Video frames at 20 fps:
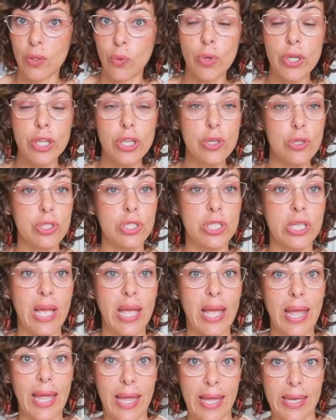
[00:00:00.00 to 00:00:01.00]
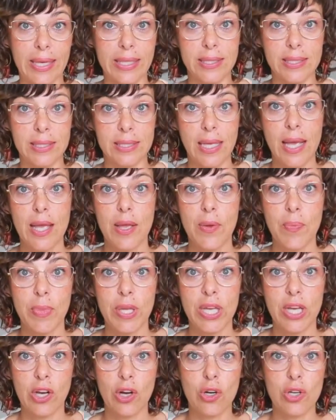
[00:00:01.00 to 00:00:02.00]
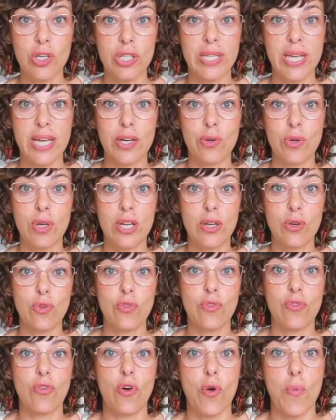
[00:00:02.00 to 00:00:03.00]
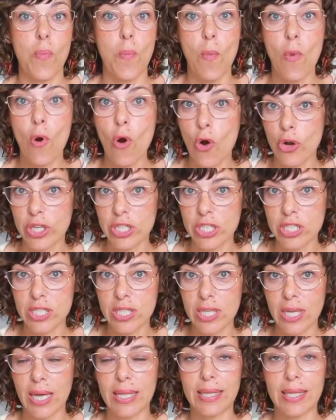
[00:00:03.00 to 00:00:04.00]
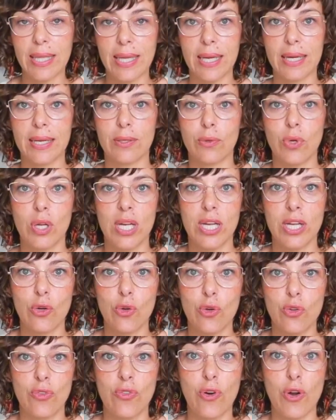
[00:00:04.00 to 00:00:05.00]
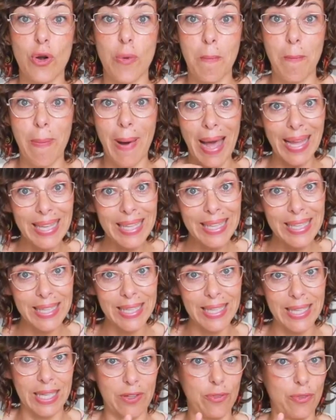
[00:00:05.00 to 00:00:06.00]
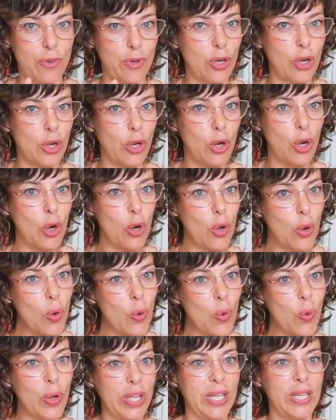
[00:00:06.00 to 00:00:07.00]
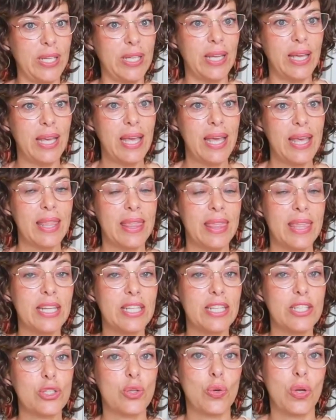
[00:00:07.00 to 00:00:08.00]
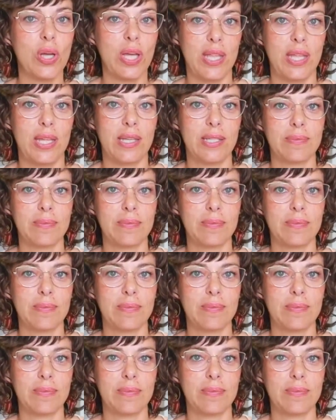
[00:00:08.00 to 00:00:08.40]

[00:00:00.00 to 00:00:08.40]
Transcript: We use eggs because they are really good for moist, and they are really good for binding, for gluing things together.